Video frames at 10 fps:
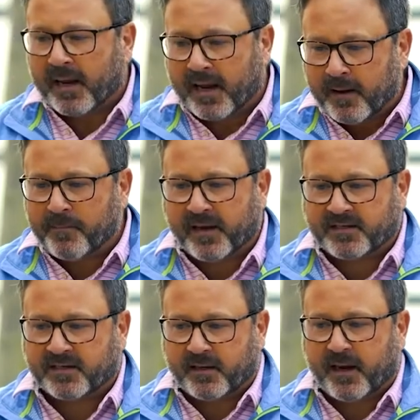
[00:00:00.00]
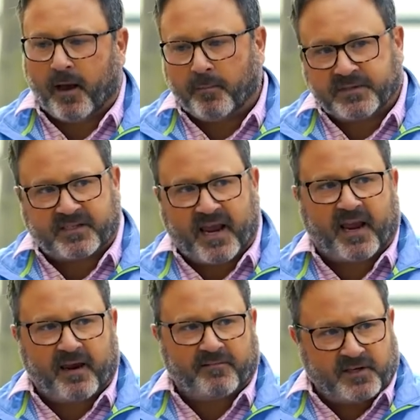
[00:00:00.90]
he basically helped
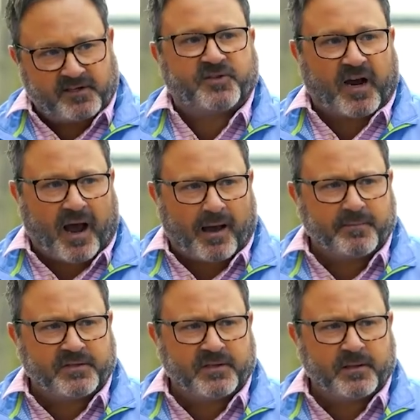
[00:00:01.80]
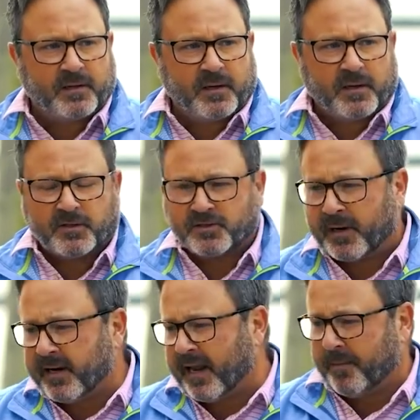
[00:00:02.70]
save these jobs. So
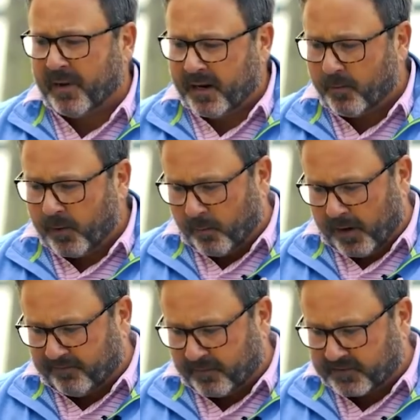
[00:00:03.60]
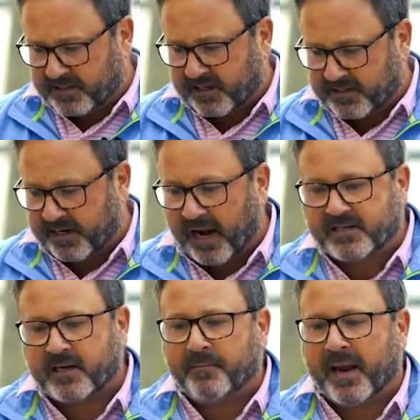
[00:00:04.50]
he came in and we went from 60, and I
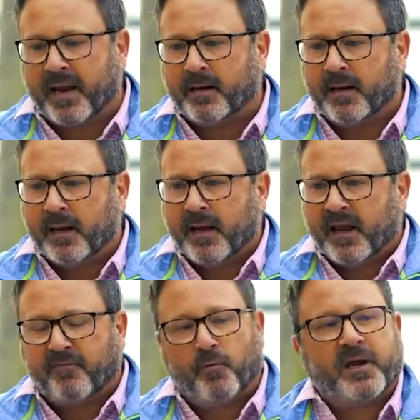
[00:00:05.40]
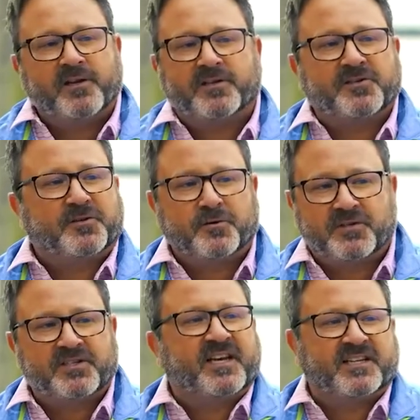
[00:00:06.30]
said, man, if we can just do
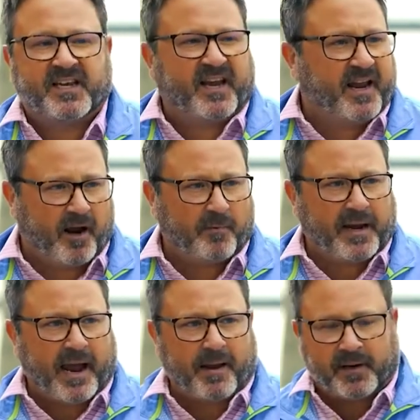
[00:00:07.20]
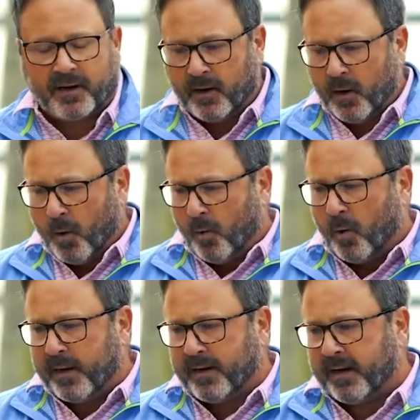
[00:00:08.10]
60 again, I'll be happy. Well,
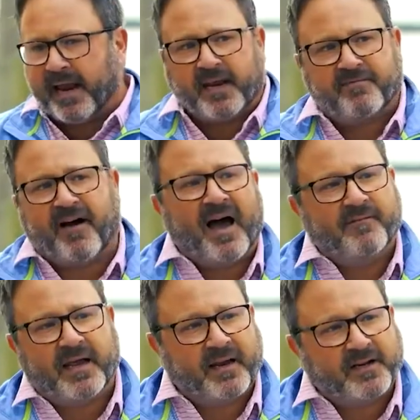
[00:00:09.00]
we did 85 that